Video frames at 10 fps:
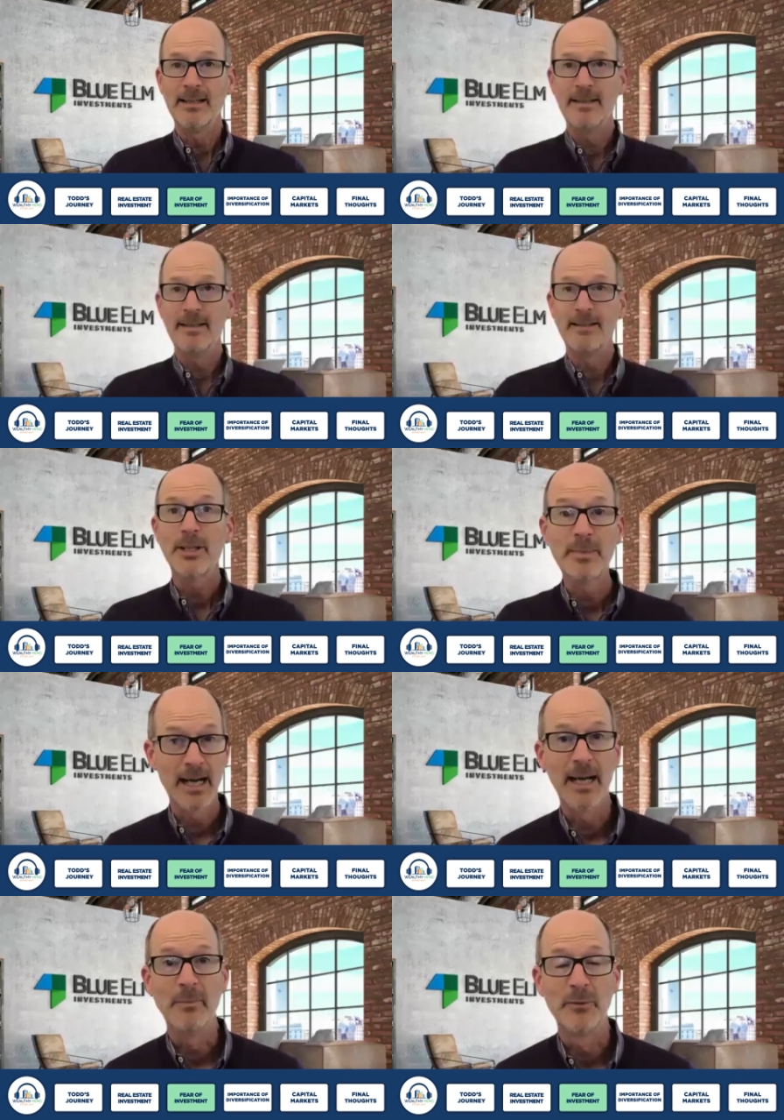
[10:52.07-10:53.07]
it took some
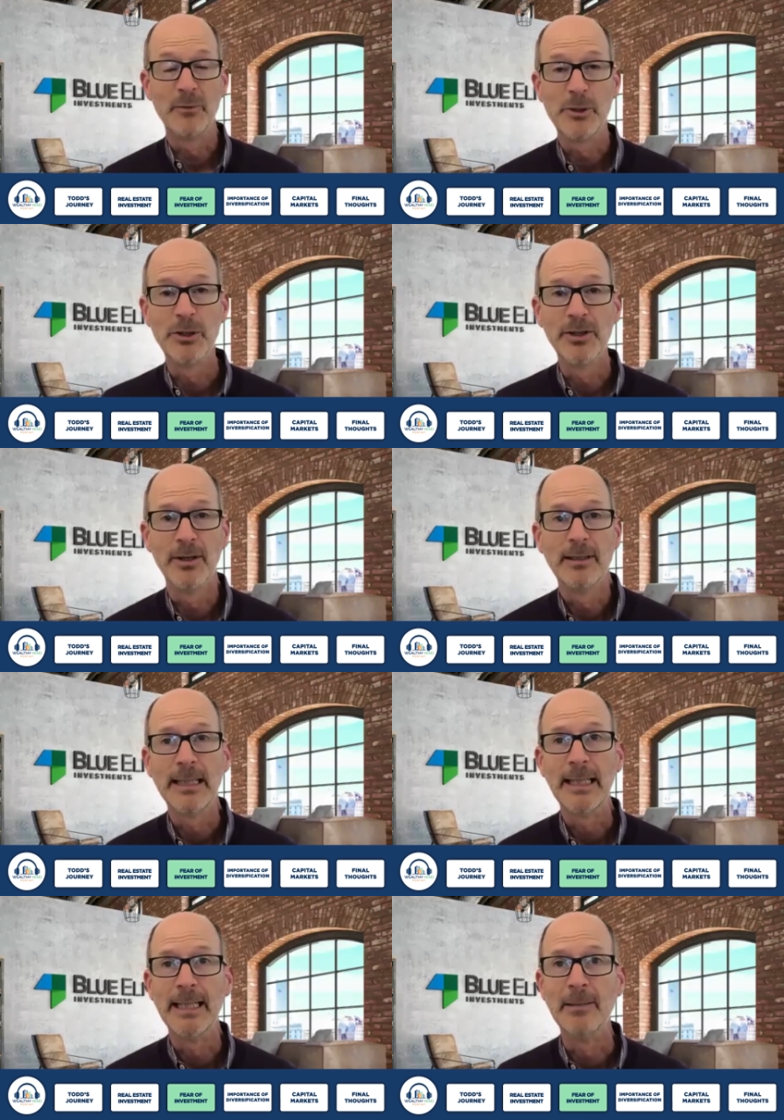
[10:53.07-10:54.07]
time for sure.
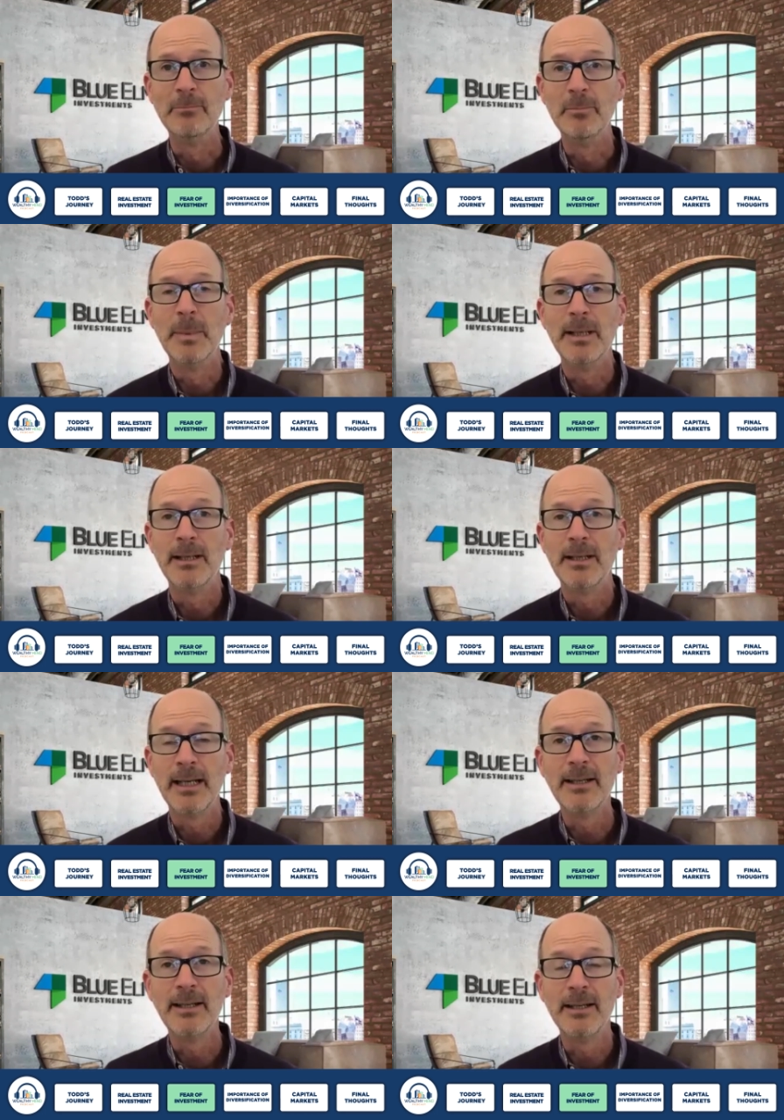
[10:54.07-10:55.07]
Um, uh,
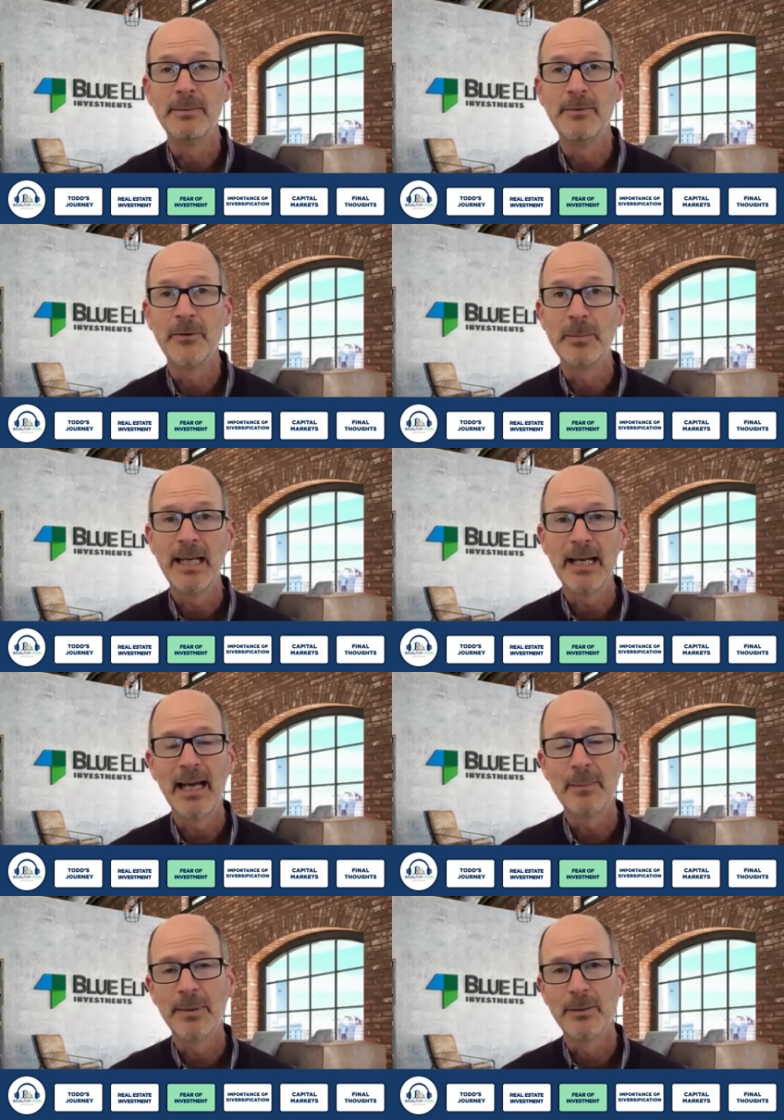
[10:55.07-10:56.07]
and it, it, for me, it
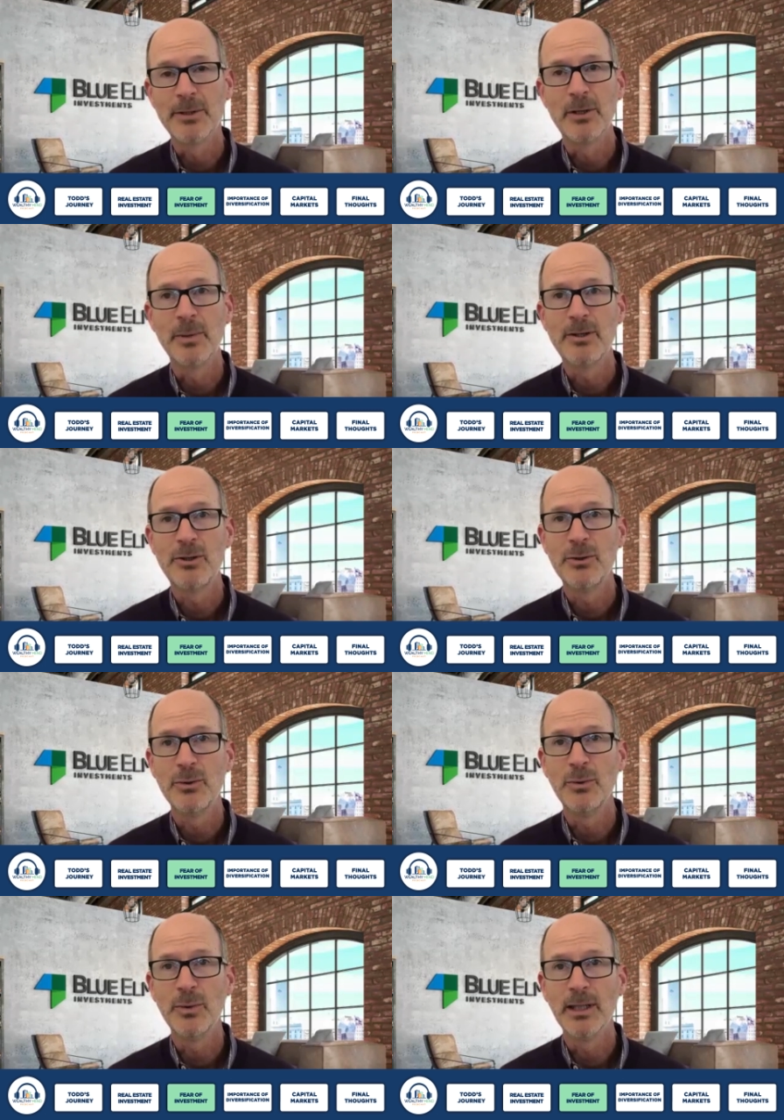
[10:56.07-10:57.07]
happened. I was going
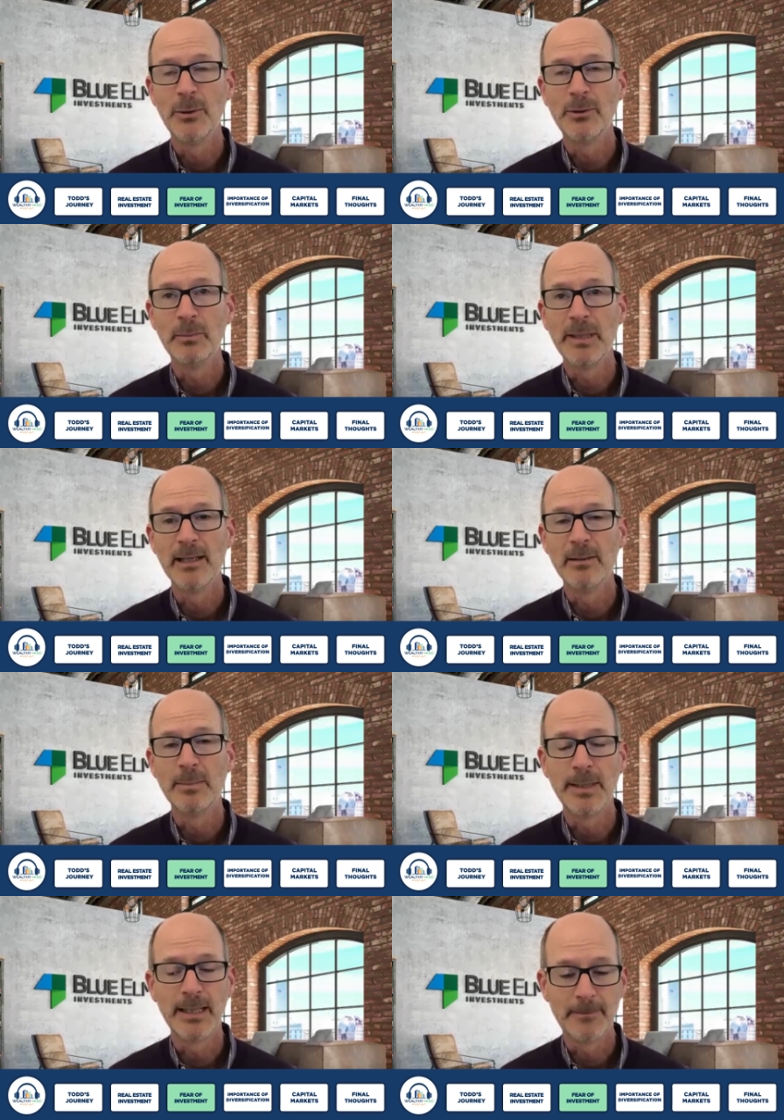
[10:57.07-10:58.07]
to a local
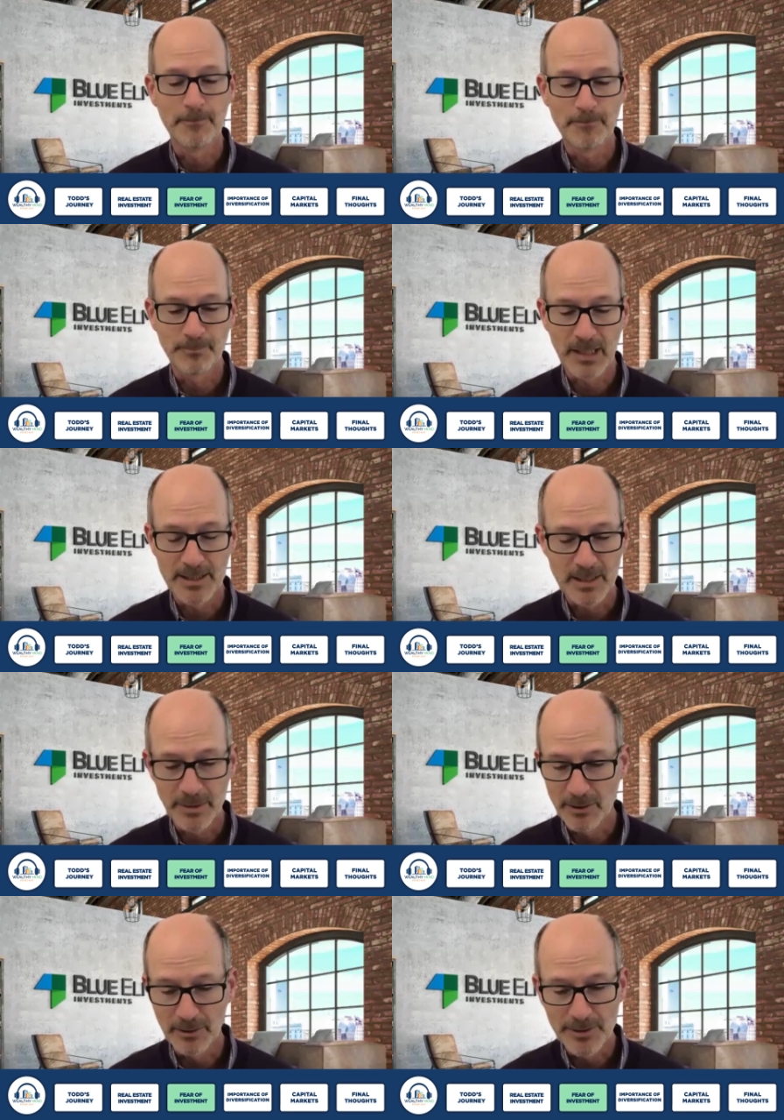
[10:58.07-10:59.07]
meetup. Um,
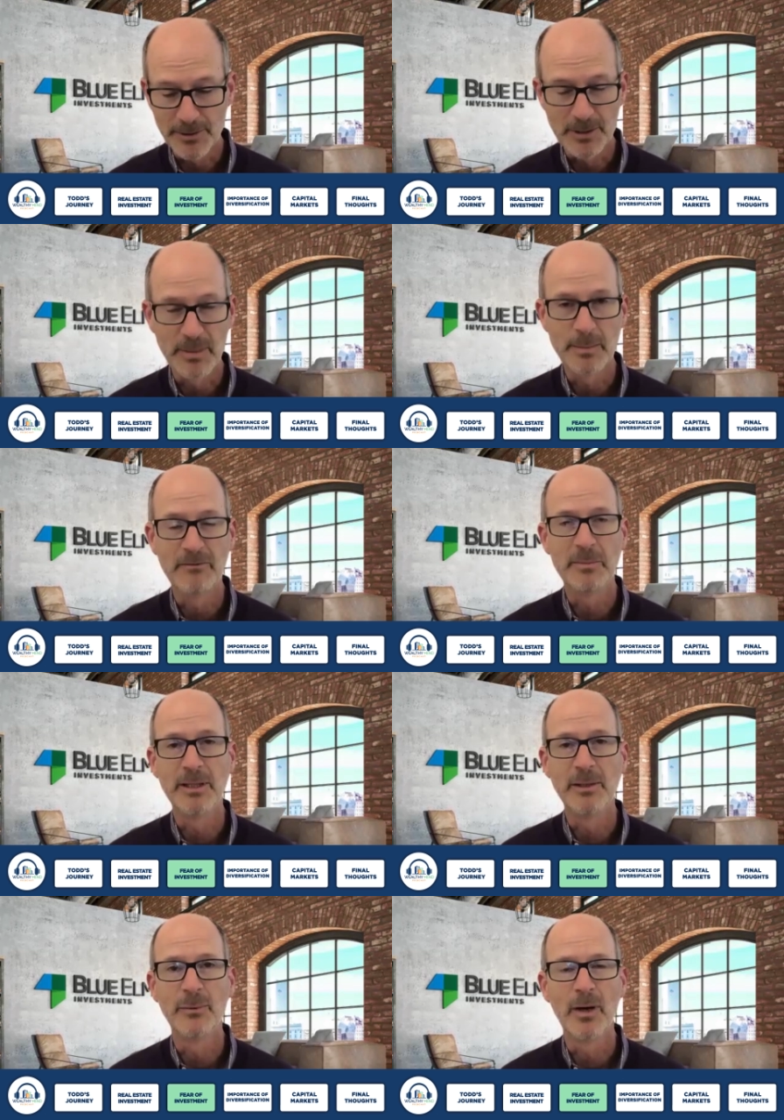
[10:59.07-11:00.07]
some of your listeners may be
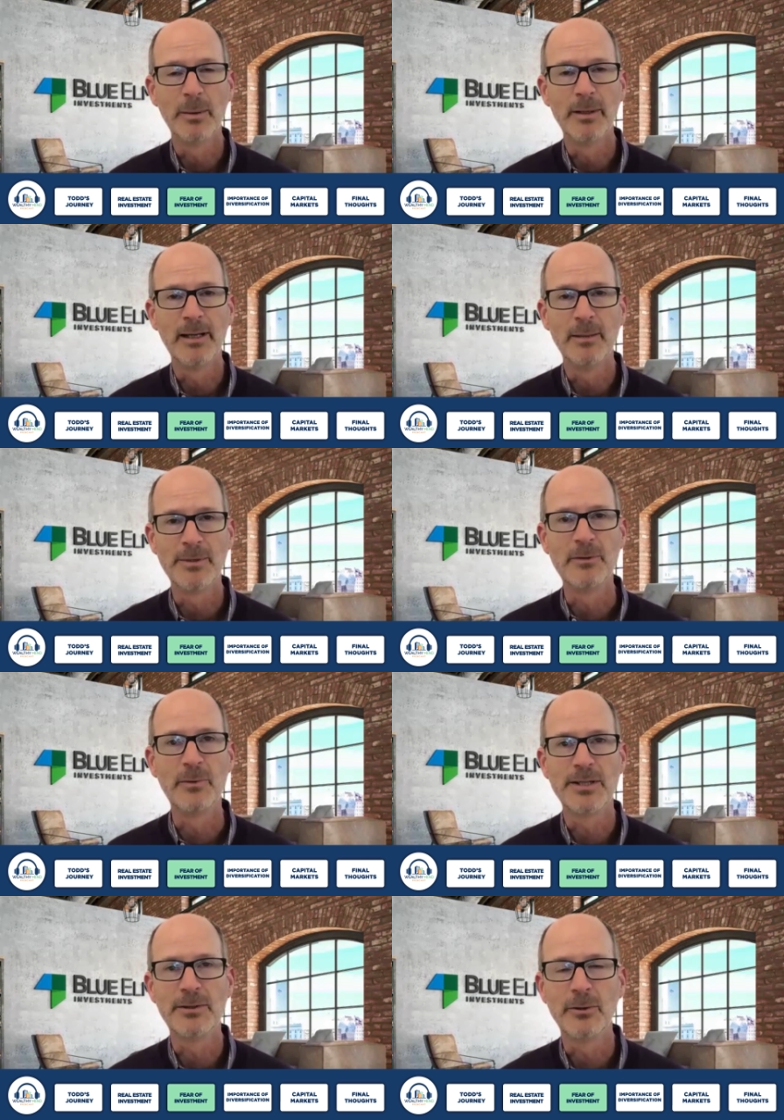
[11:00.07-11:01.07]
familiar with Robert Helms
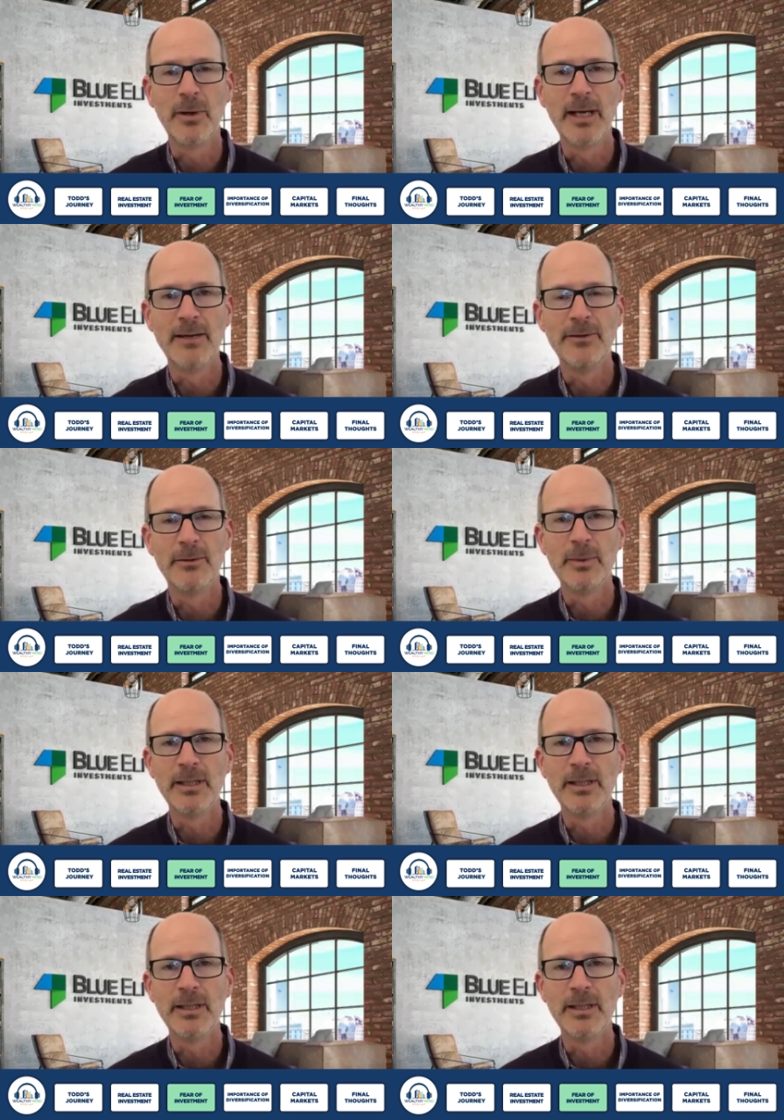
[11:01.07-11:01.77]
and Russell Gray of the